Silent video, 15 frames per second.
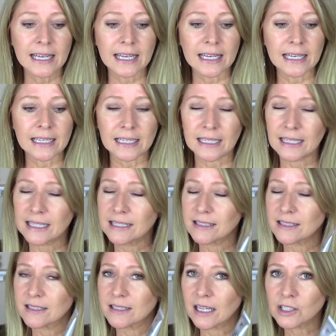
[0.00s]
It is
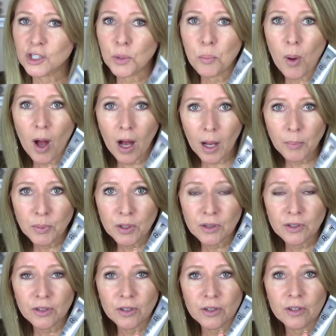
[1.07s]
such a
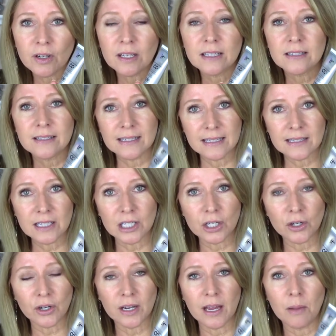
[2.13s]
popular CC
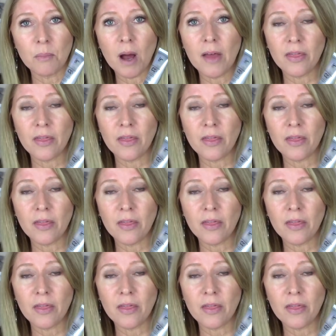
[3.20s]
cream.